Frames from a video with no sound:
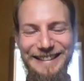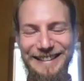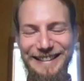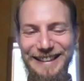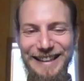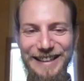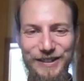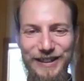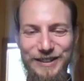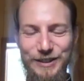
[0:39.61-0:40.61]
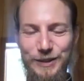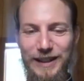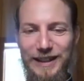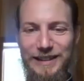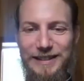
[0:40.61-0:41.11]
is great
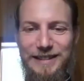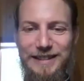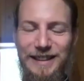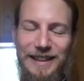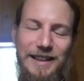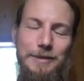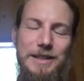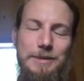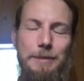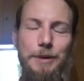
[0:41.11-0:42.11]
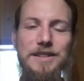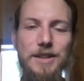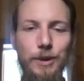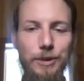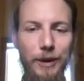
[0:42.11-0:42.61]
to, to be present
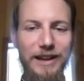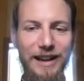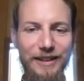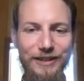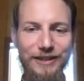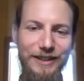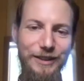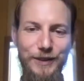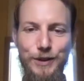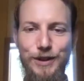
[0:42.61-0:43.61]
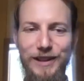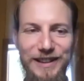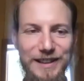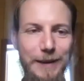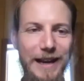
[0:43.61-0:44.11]
with one another, virtually
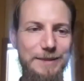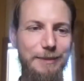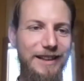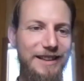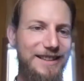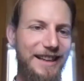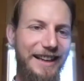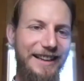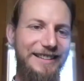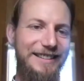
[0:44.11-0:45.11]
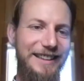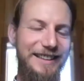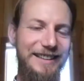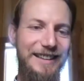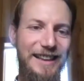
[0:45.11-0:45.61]
these past months, and
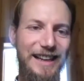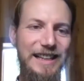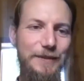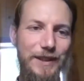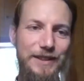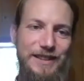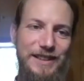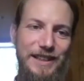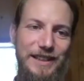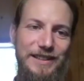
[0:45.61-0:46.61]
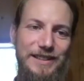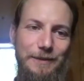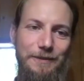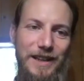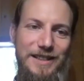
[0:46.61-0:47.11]
even to see some
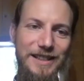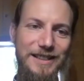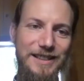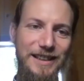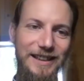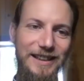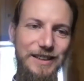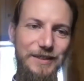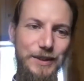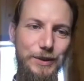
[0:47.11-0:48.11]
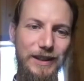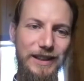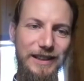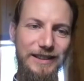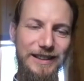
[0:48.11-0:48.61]
faces individually, and